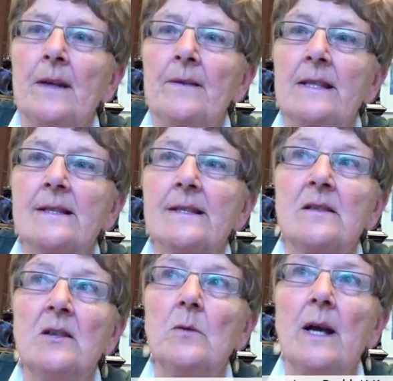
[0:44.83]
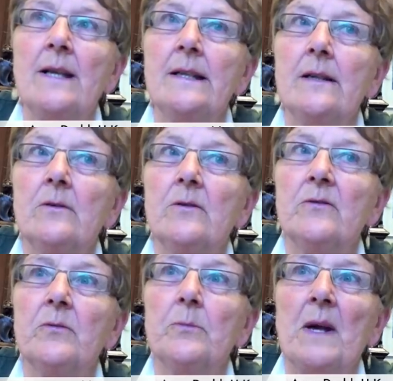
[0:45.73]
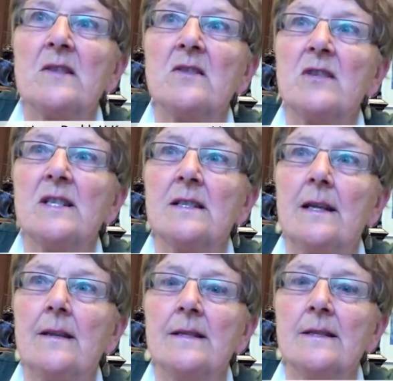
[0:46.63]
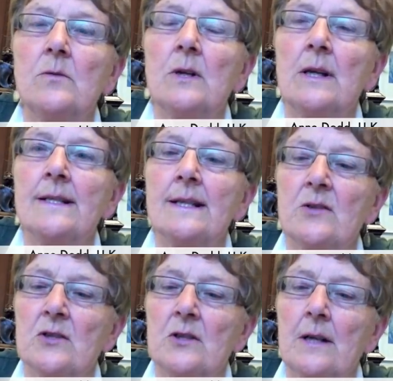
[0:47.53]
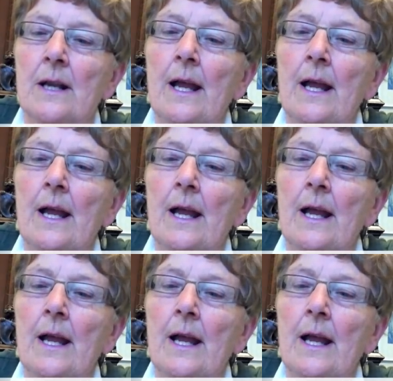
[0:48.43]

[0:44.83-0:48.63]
this new idea of Pax Christi, this organisation.